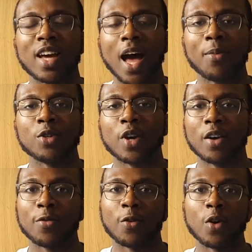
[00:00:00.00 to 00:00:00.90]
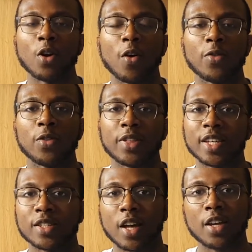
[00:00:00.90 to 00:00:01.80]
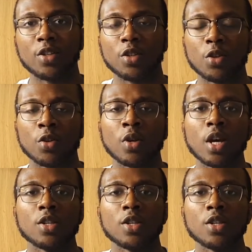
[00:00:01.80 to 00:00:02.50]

a habit tracker for a lot of the things that I do.